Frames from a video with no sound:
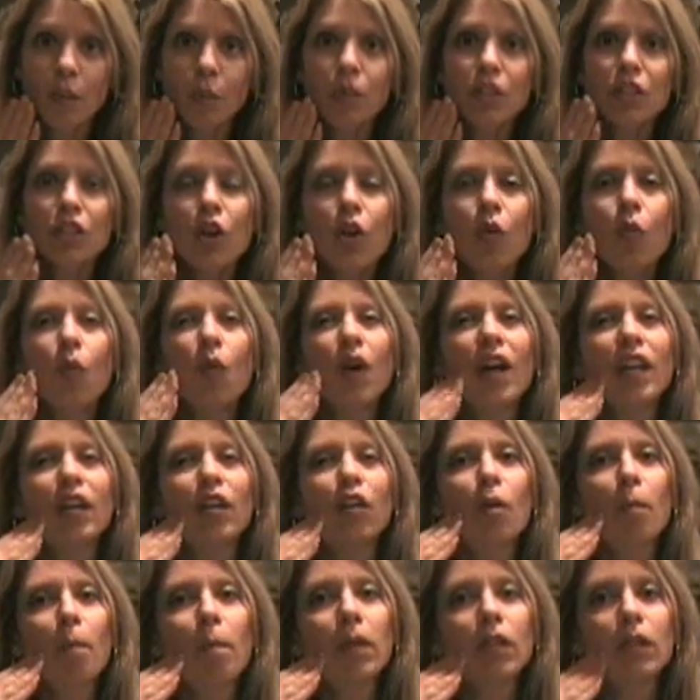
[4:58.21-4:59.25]
We don't want to
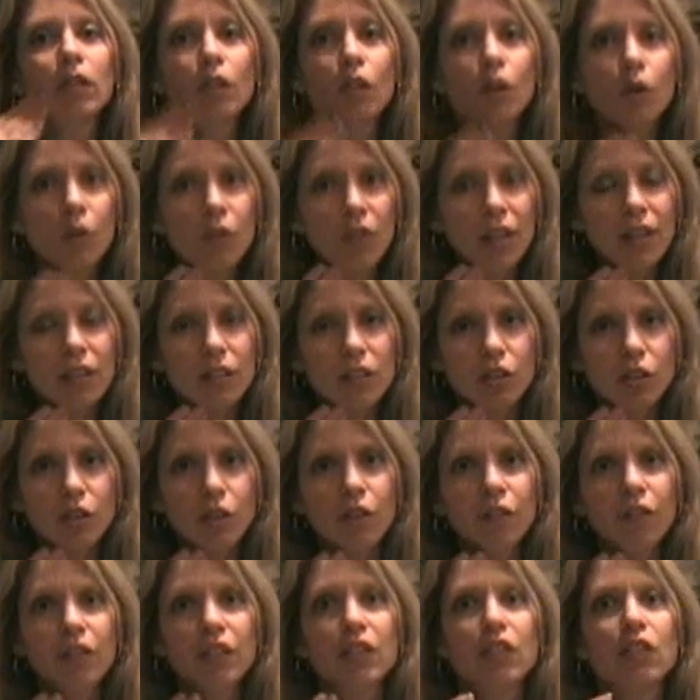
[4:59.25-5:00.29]
go below that
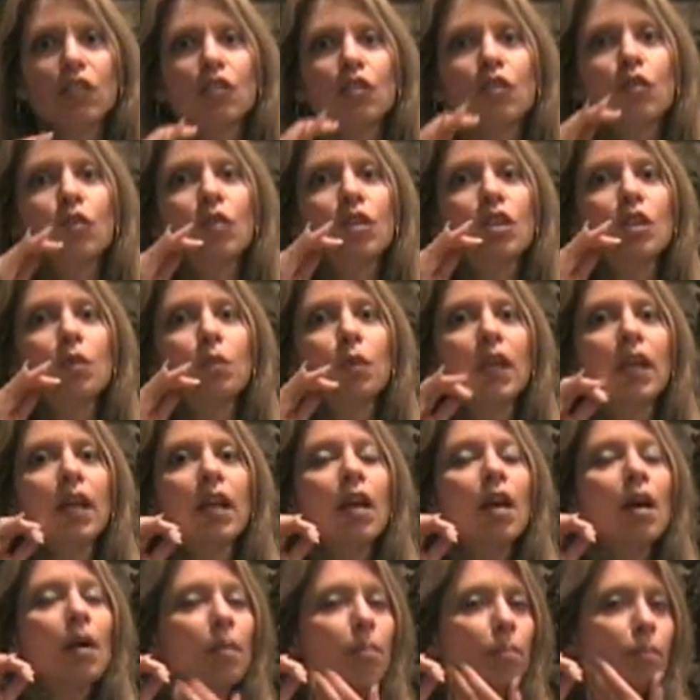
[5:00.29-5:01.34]
surface. As soon as we